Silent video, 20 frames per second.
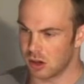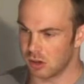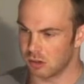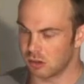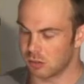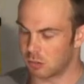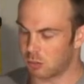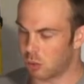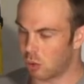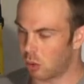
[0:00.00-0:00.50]

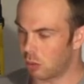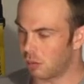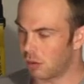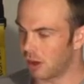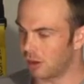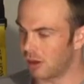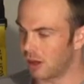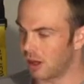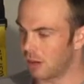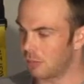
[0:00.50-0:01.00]
to pull my
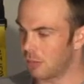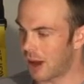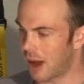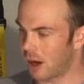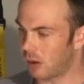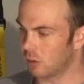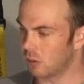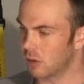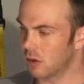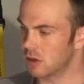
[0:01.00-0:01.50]
leg
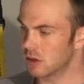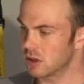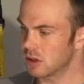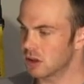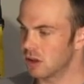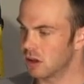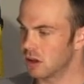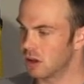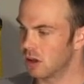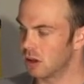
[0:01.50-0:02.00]
backwards.
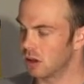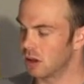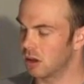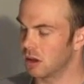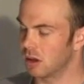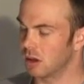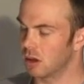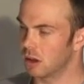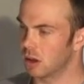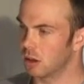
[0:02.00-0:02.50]

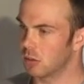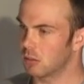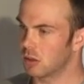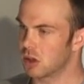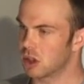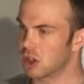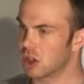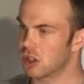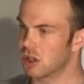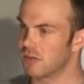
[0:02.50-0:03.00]
I'm going
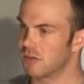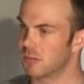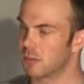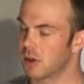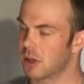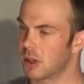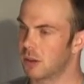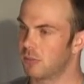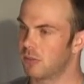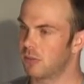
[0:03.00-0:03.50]
to shift
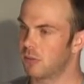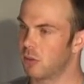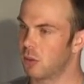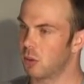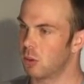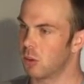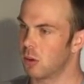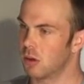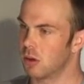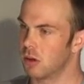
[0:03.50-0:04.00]
my hip
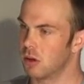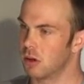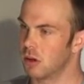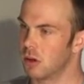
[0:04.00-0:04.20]
forward,